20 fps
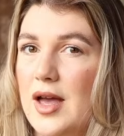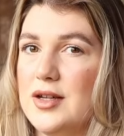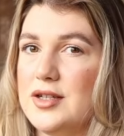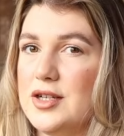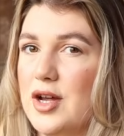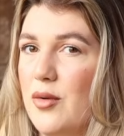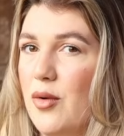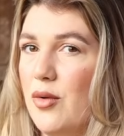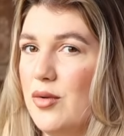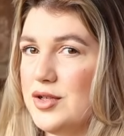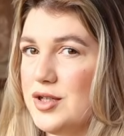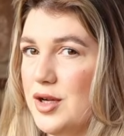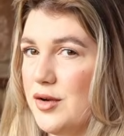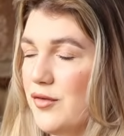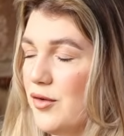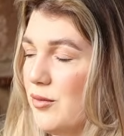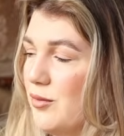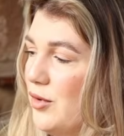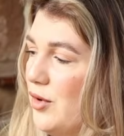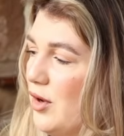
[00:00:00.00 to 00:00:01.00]
So also
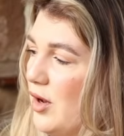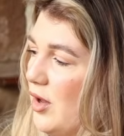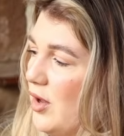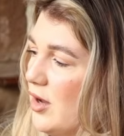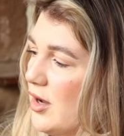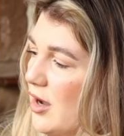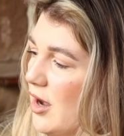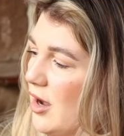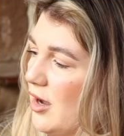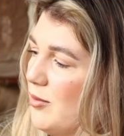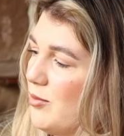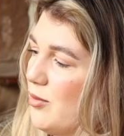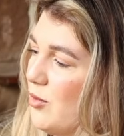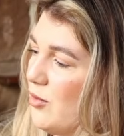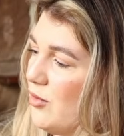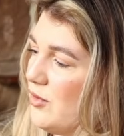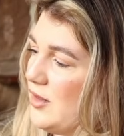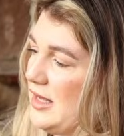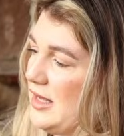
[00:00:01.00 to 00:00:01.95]
from New Look, I bought